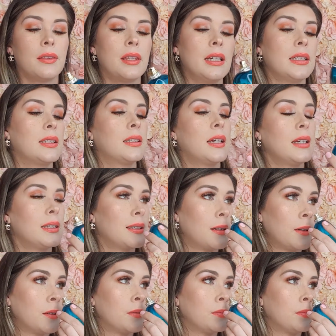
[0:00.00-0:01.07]
This is
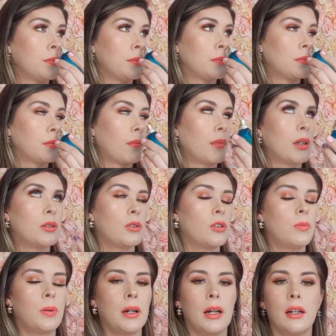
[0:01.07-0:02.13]

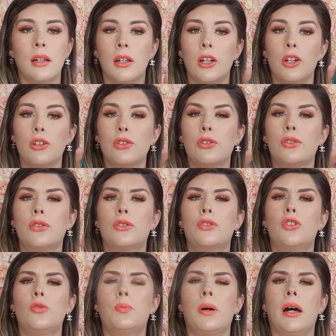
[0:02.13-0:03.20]
super
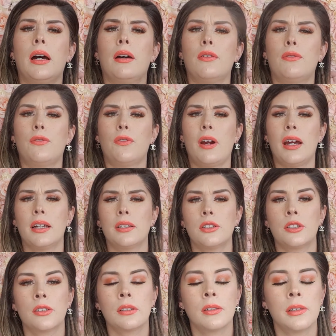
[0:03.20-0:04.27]

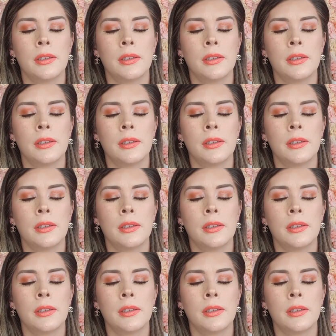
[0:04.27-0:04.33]
fresh.